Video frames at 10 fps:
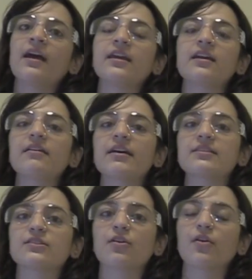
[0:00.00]
Here
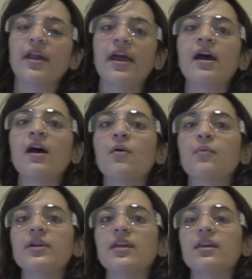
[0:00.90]
at SCORE,
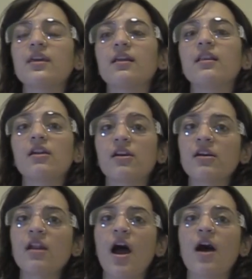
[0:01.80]
we
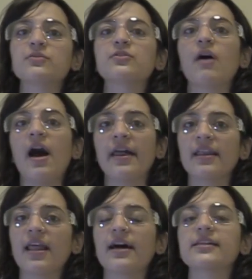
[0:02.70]
learn how to
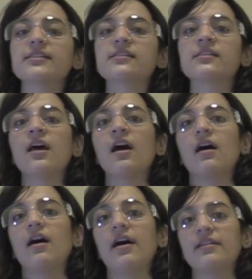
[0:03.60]
analyze
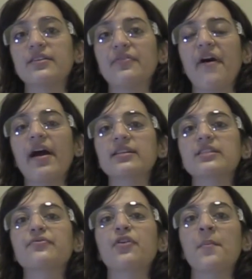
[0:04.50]

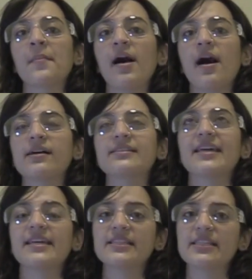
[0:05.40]
artifacts from a
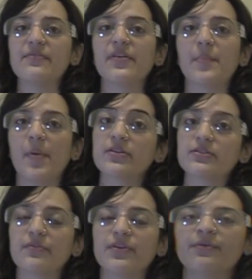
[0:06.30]
scientific point of